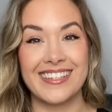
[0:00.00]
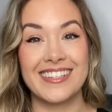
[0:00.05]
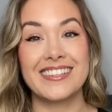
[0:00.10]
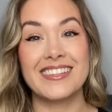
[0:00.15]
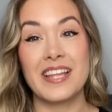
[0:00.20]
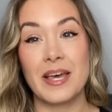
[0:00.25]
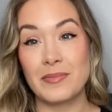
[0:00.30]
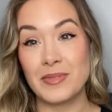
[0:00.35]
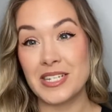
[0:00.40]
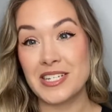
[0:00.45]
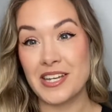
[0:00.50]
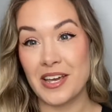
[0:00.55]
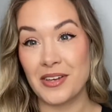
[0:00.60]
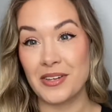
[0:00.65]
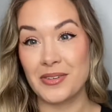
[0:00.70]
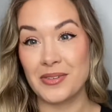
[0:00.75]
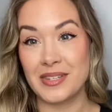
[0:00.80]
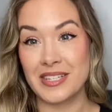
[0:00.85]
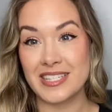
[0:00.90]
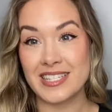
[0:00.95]
let me tell
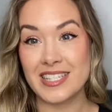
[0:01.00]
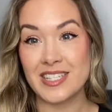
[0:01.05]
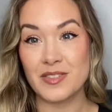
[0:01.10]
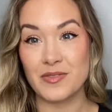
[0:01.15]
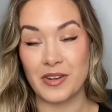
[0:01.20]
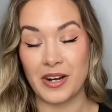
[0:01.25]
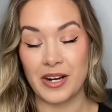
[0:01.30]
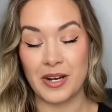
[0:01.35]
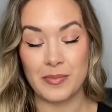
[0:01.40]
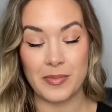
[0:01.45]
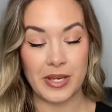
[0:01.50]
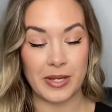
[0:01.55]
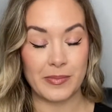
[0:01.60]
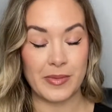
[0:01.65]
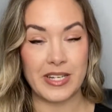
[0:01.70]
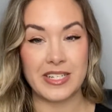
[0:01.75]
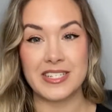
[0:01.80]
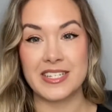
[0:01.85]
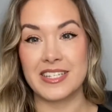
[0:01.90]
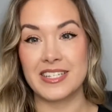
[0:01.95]
you, this is very
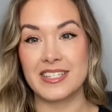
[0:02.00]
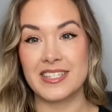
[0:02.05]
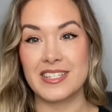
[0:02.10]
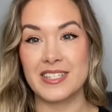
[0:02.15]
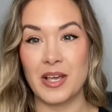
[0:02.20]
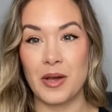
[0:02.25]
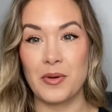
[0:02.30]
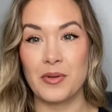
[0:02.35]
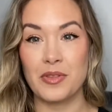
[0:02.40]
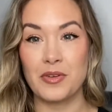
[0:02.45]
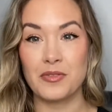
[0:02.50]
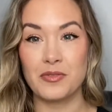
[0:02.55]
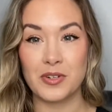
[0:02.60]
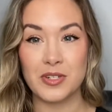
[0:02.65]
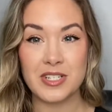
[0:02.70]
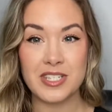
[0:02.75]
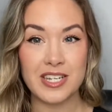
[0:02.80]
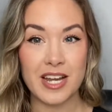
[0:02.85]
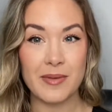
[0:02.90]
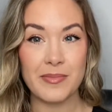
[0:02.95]
pigmented. So the
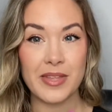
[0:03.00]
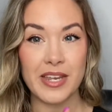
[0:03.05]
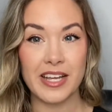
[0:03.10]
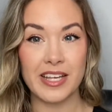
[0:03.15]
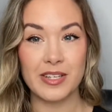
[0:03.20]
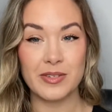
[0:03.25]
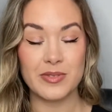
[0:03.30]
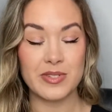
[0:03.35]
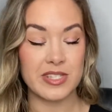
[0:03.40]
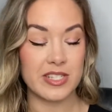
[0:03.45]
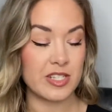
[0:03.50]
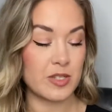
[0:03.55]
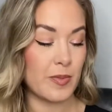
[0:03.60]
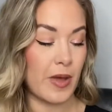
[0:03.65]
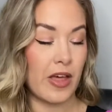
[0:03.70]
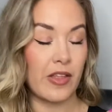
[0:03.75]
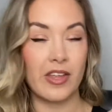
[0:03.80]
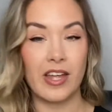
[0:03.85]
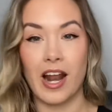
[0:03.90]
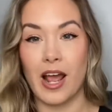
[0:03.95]
first time that I used this
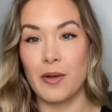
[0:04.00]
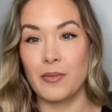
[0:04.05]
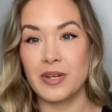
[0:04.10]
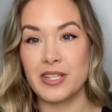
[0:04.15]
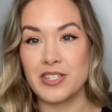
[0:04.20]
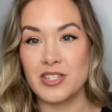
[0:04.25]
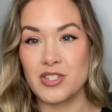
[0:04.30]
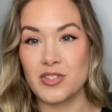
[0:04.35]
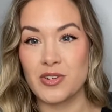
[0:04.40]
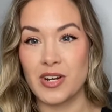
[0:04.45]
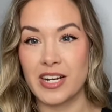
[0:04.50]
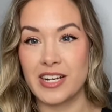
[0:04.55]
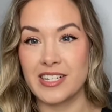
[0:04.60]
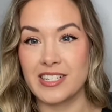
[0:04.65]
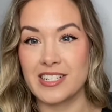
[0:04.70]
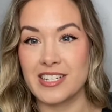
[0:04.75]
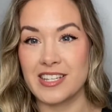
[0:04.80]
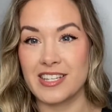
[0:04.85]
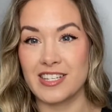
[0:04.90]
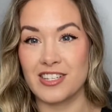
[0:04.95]
palette, I went straight
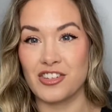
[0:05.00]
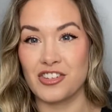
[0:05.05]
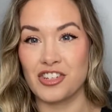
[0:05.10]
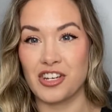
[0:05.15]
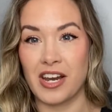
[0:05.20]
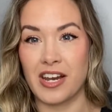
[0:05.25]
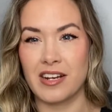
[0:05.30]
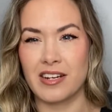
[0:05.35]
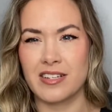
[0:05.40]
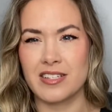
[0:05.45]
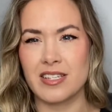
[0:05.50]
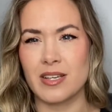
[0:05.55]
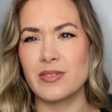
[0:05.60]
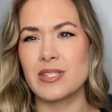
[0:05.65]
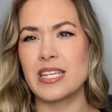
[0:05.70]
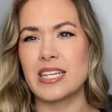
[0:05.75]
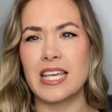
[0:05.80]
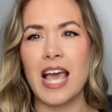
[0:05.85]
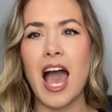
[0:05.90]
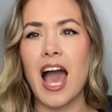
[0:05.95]
into this shade because I was
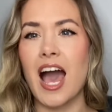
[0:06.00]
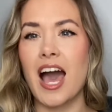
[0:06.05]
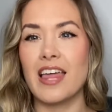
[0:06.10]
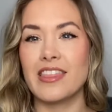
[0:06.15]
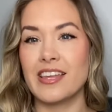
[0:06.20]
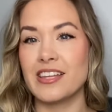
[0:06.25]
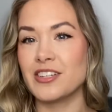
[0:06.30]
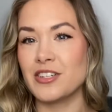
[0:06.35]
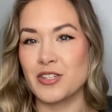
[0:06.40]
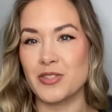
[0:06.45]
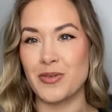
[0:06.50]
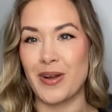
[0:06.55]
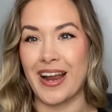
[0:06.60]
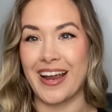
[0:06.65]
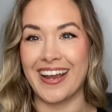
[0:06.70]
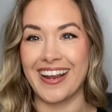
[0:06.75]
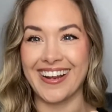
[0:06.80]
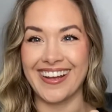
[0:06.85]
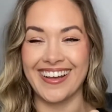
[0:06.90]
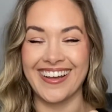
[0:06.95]
like, yeah, that looks
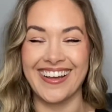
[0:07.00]
right.